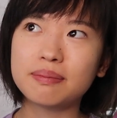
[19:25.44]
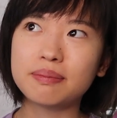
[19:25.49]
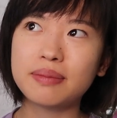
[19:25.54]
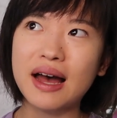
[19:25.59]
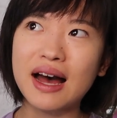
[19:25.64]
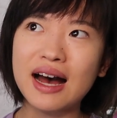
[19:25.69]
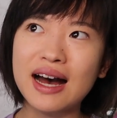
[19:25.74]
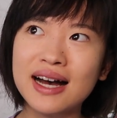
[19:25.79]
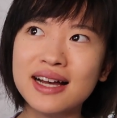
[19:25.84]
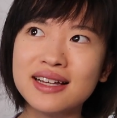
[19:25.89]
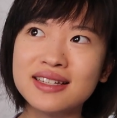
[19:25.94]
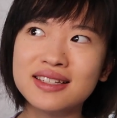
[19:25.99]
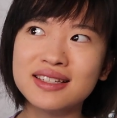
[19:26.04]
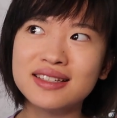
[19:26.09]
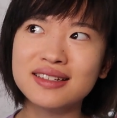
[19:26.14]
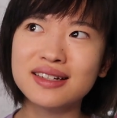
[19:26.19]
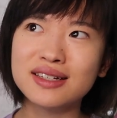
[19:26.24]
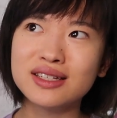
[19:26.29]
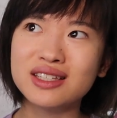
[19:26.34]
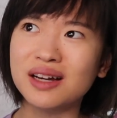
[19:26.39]

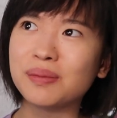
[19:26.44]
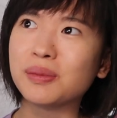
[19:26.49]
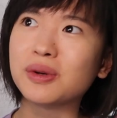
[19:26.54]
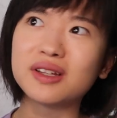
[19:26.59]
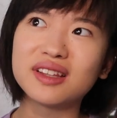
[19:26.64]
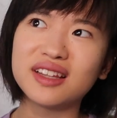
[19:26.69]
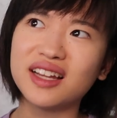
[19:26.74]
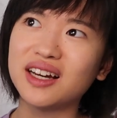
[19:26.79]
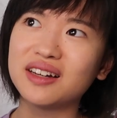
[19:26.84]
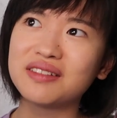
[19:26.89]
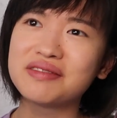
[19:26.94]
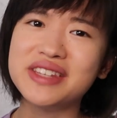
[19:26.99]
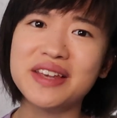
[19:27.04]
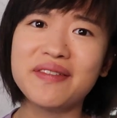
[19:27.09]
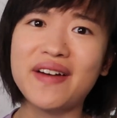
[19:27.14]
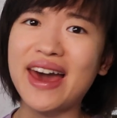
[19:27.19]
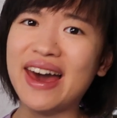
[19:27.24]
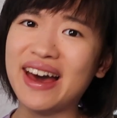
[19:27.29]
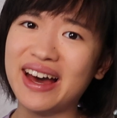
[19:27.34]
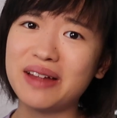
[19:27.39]
past summer loves, if
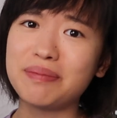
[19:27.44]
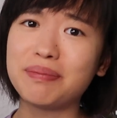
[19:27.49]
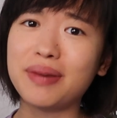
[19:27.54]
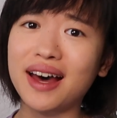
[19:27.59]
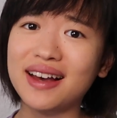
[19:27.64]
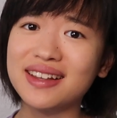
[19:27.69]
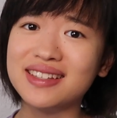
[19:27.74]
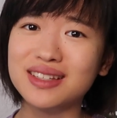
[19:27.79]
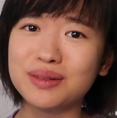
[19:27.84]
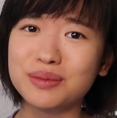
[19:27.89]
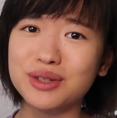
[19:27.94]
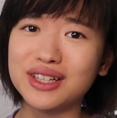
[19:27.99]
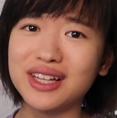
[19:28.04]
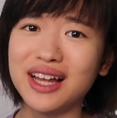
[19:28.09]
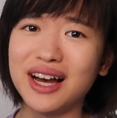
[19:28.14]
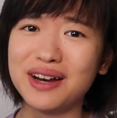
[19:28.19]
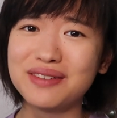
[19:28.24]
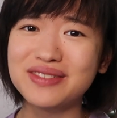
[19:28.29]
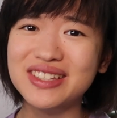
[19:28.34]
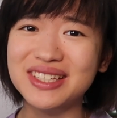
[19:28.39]
I had past summer
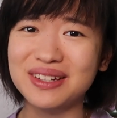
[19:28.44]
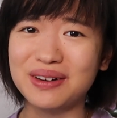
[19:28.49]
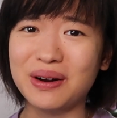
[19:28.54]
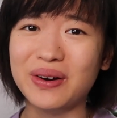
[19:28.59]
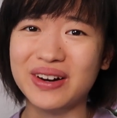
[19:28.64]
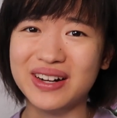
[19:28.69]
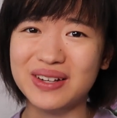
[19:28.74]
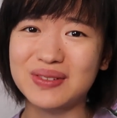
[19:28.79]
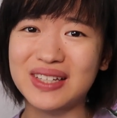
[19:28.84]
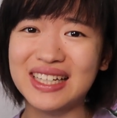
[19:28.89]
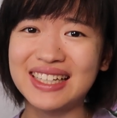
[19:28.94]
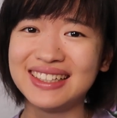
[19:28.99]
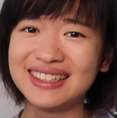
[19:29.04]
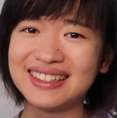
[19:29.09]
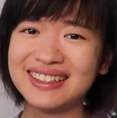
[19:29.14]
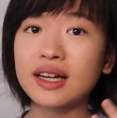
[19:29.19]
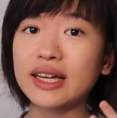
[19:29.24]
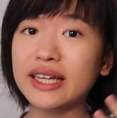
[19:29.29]
loves, you know what I mean?